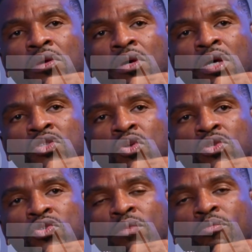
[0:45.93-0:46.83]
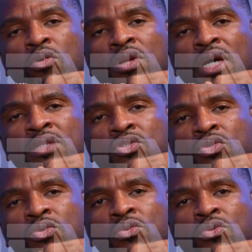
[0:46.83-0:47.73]
It's also important
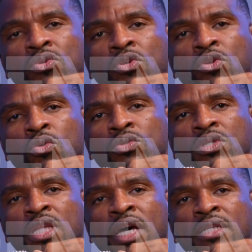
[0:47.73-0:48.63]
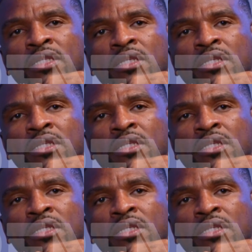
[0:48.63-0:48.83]
to note that